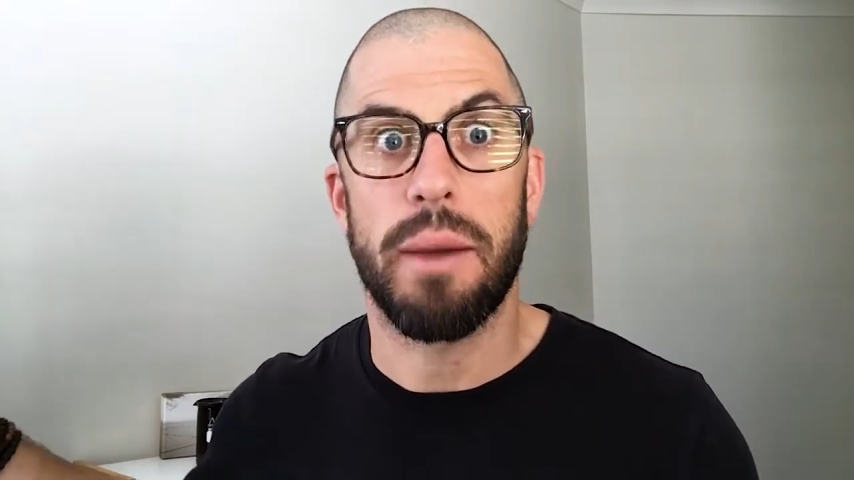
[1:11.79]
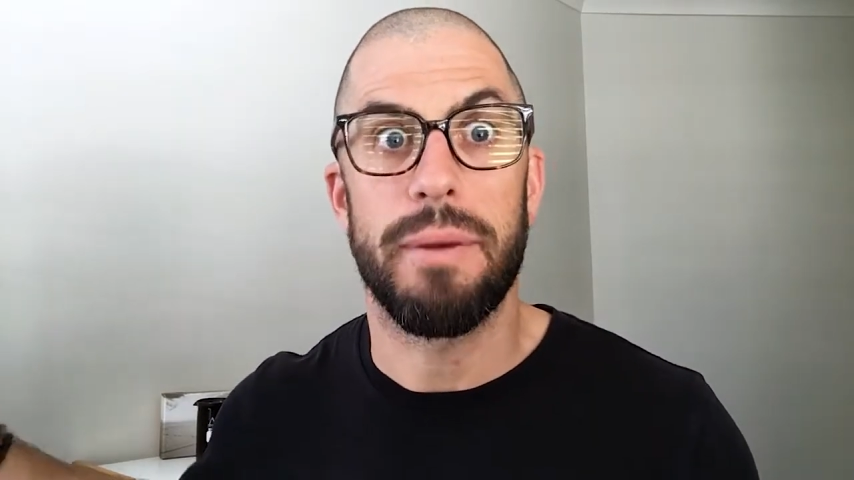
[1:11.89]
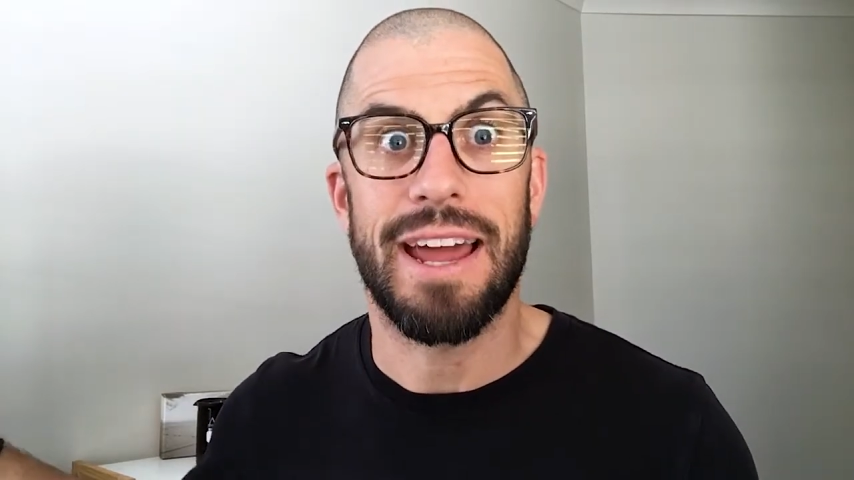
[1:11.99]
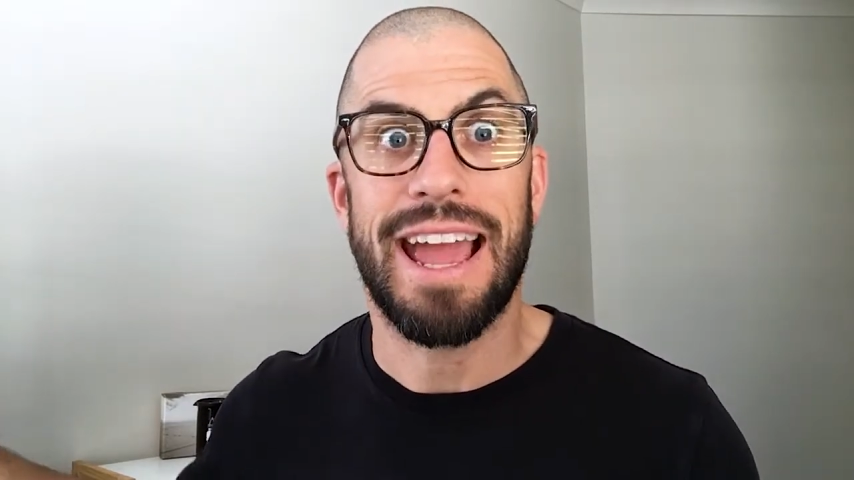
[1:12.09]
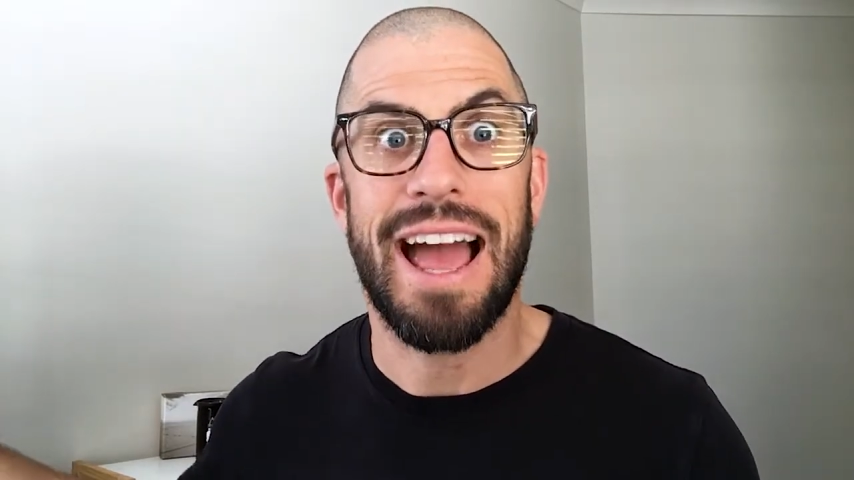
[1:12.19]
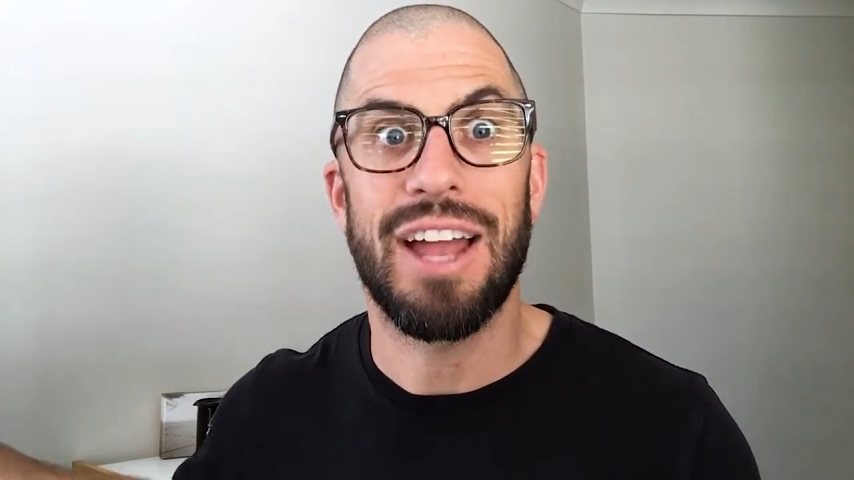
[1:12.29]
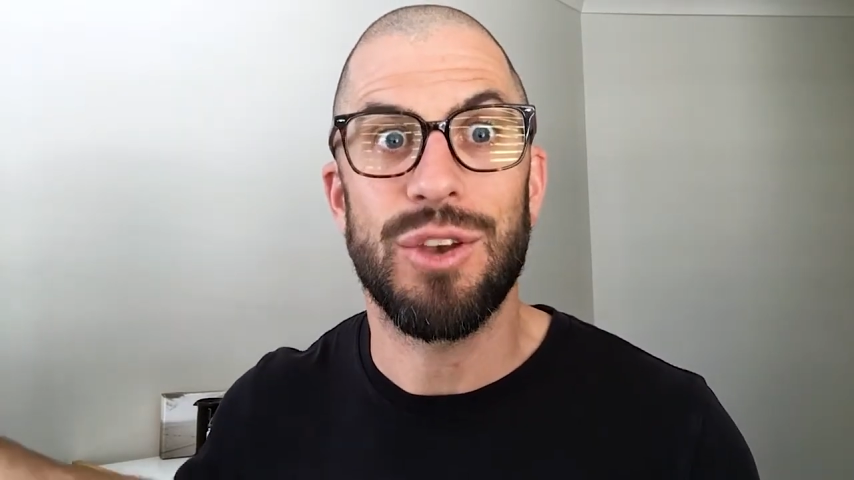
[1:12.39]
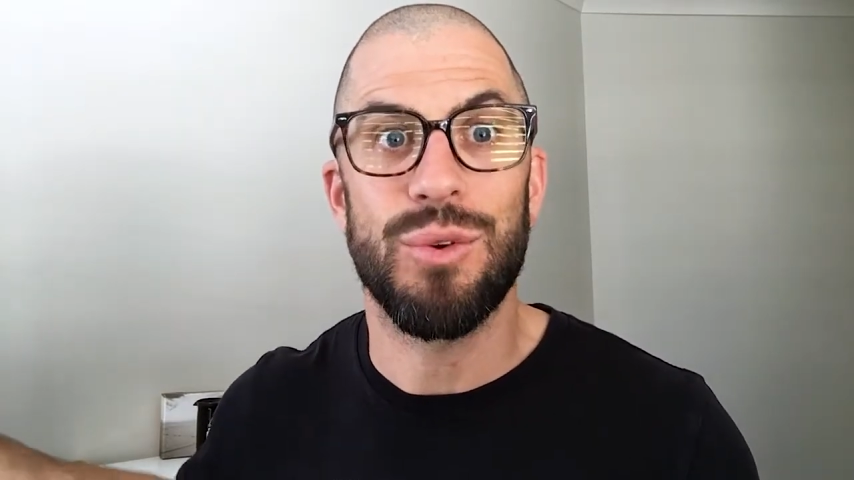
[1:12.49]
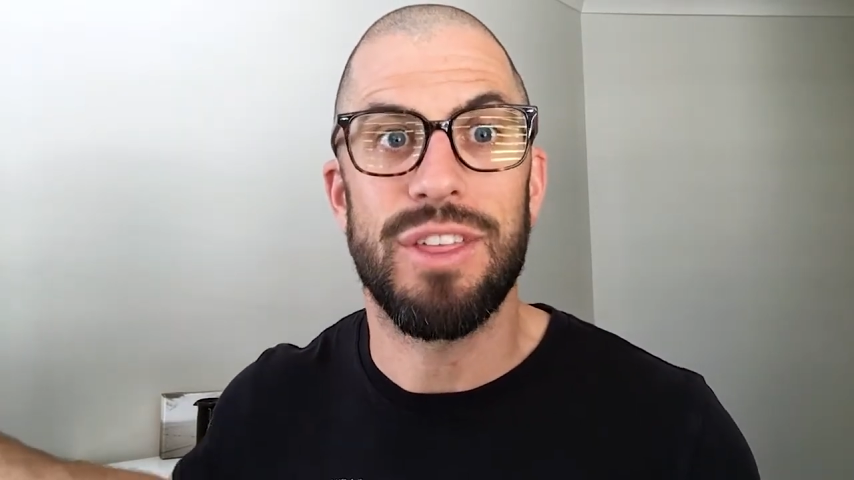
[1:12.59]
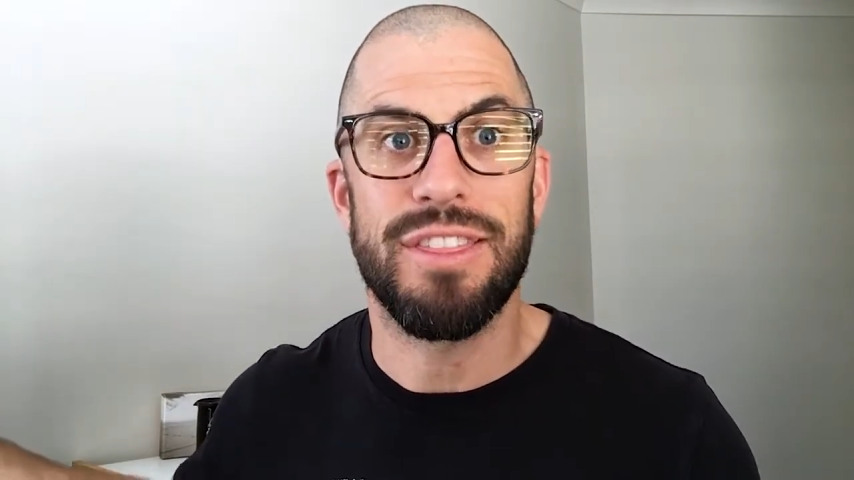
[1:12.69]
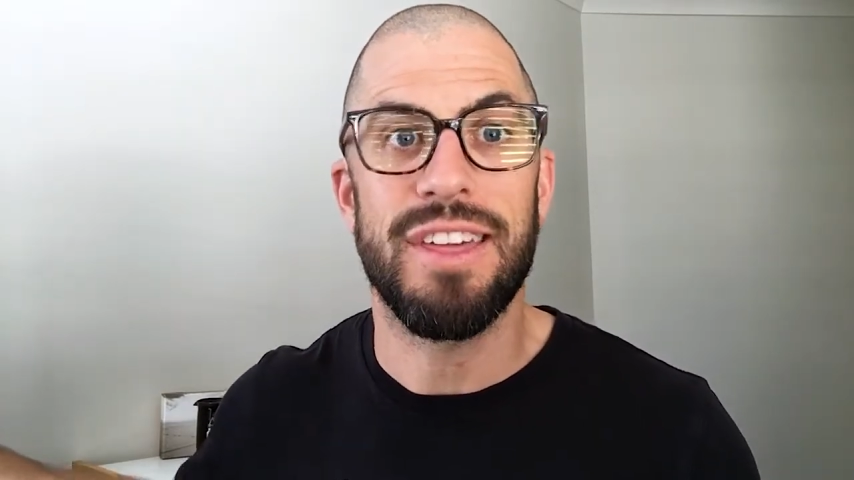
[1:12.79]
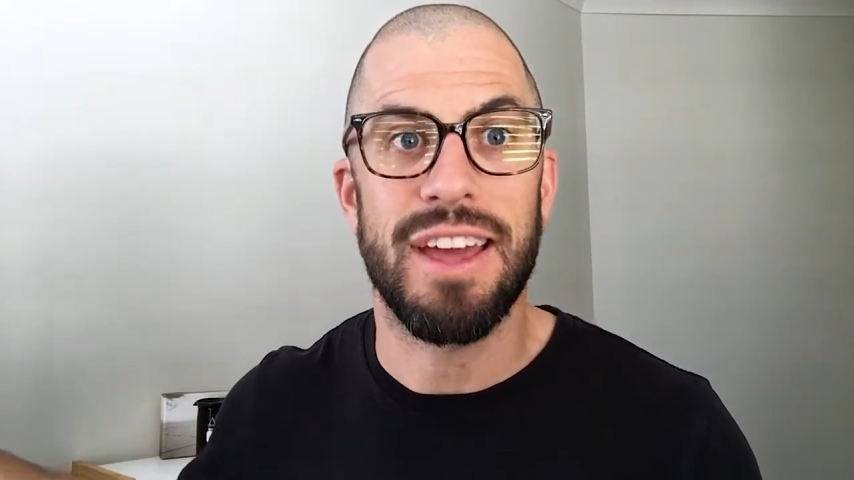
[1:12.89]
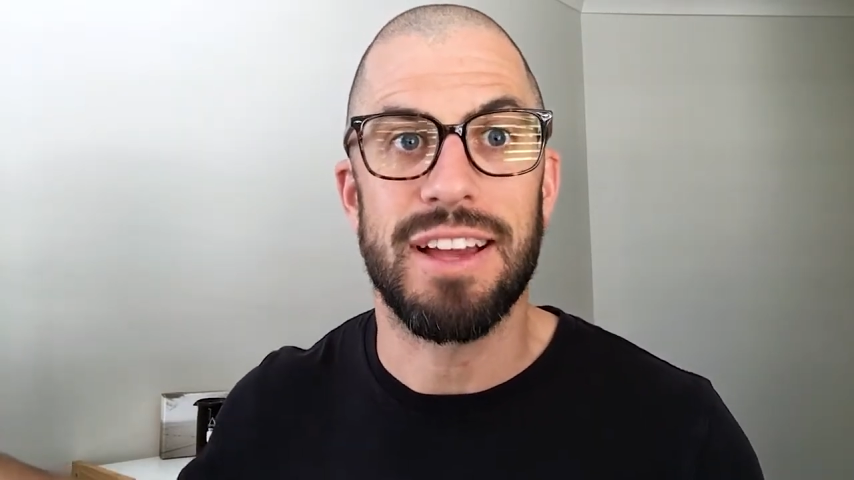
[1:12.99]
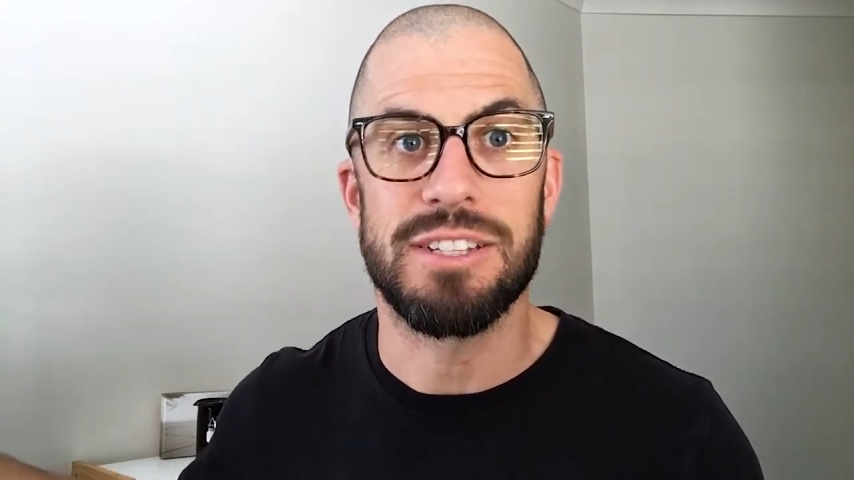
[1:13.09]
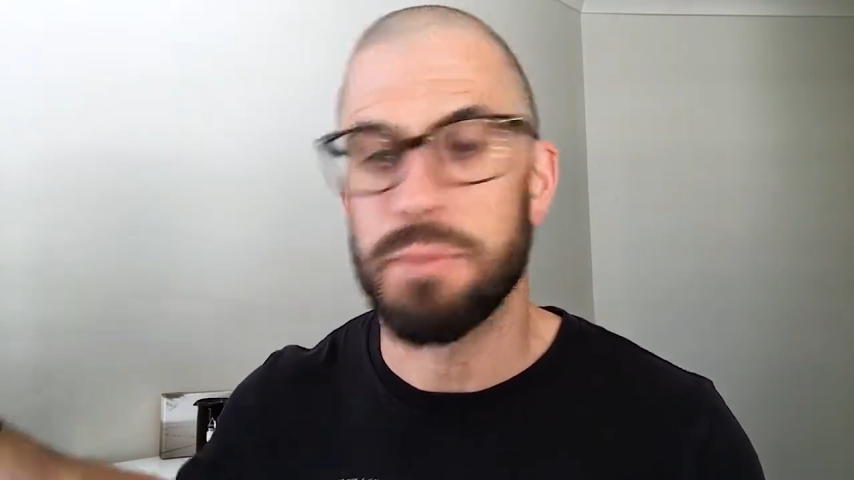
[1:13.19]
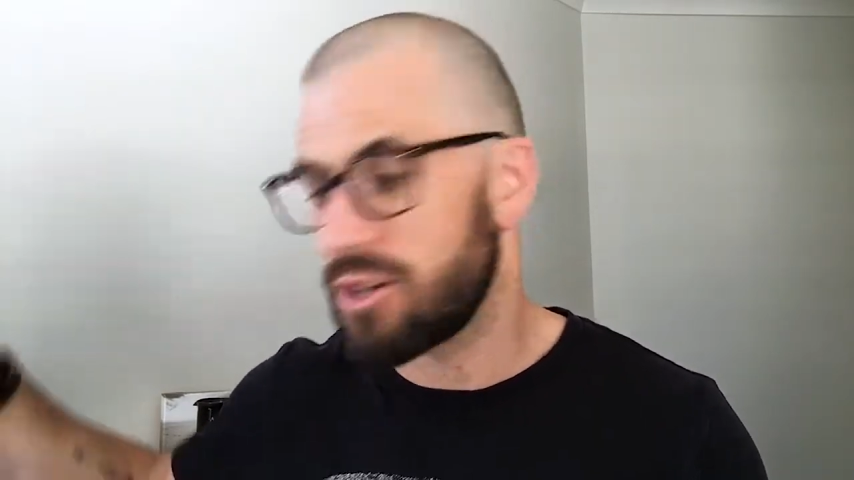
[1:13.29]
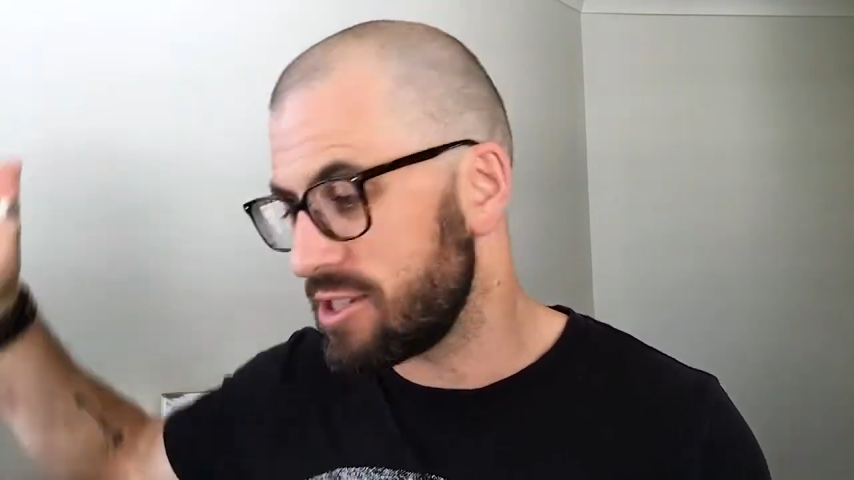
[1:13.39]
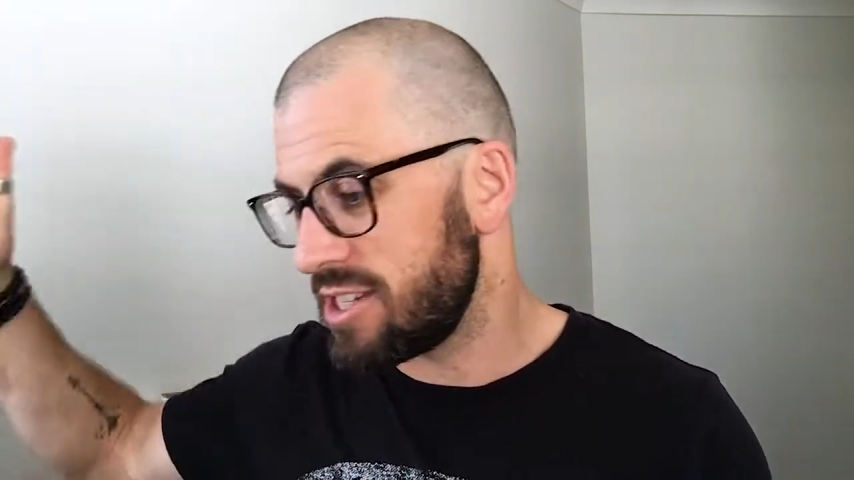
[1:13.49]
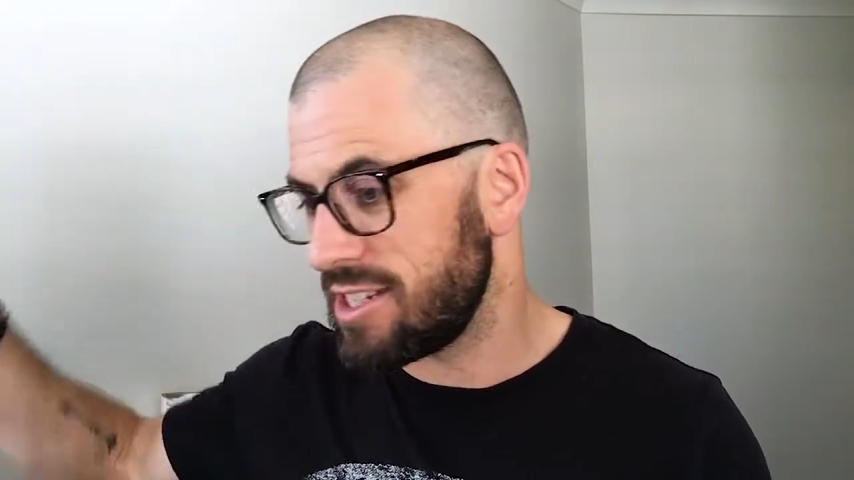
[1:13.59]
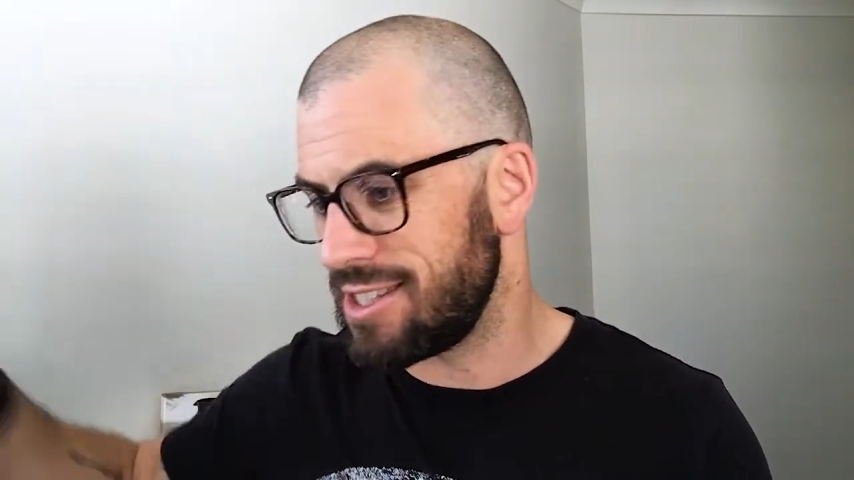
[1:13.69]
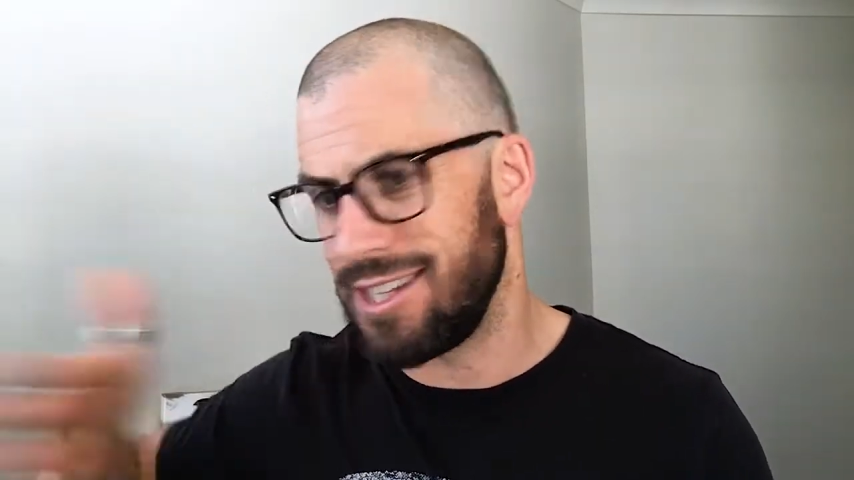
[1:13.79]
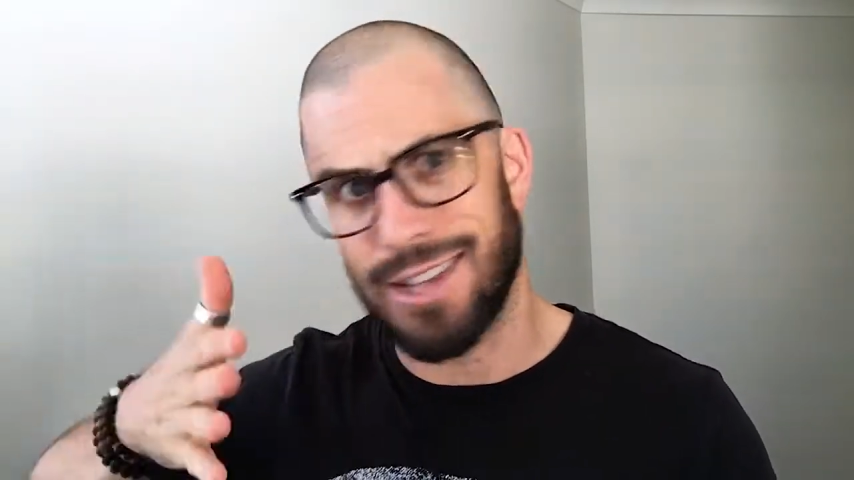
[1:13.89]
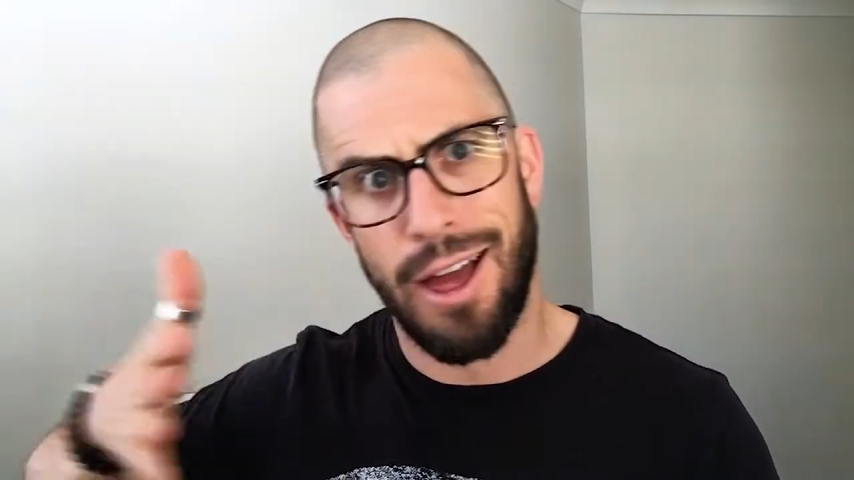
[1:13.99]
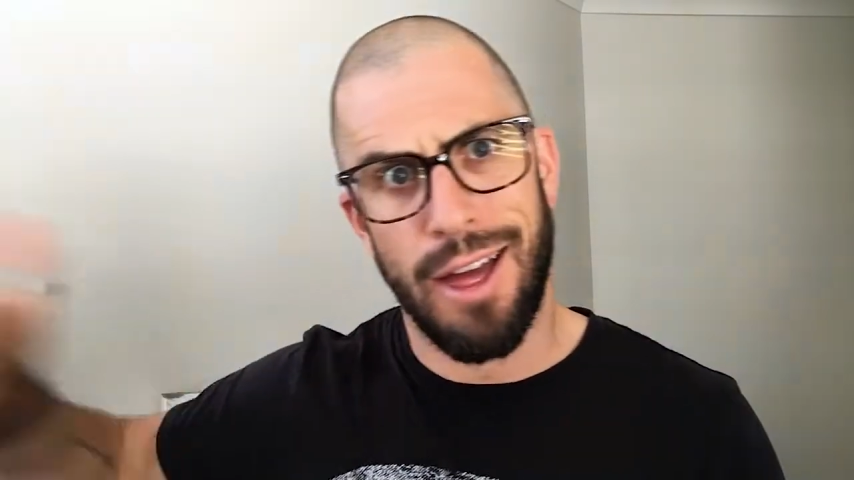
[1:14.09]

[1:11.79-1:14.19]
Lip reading: but I can't do the things because there's these